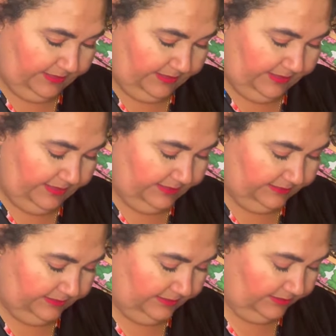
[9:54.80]
that
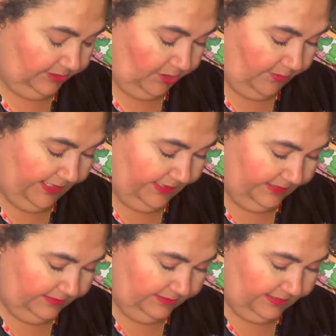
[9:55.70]
go
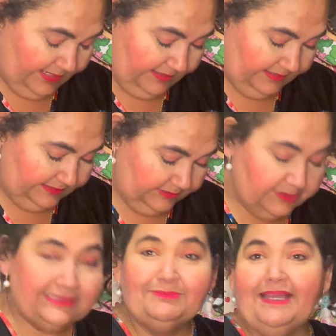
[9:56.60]
ahead, and as soon
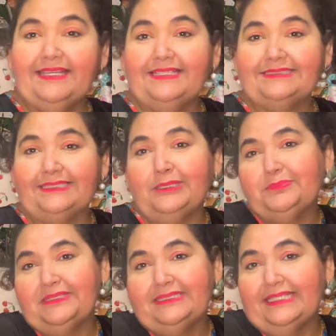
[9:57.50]
as mine gets up,
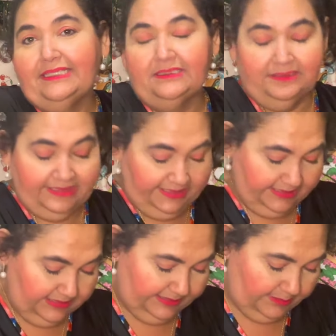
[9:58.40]
then they can link